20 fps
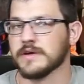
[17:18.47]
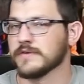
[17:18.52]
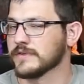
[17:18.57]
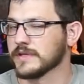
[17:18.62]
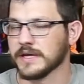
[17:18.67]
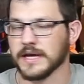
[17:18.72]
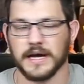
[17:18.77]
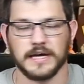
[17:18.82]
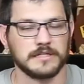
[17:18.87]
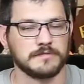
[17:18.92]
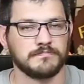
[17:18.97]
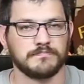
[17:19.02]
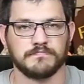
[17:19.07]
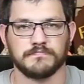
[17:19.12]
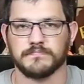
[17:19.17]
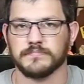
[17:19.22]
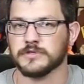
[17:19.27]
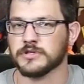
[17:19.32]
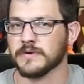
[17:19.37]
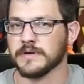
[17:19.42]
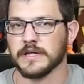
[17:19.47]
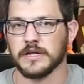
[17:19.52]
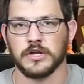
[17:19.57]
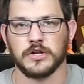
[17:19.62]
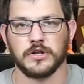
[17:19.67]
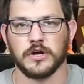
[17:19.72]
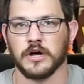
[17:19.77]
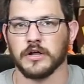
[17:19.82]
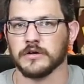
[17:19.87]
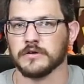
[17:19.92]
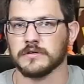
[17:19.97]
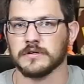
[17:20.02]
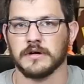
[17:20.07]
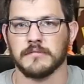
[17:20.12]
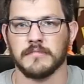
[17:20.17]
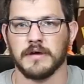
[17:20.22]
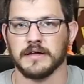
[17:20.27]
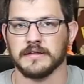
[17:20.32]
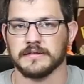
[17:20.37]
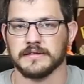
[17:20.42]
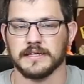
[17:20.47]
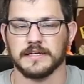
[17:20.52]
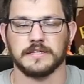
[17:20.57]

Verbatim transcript: even the guys donating $1 a month.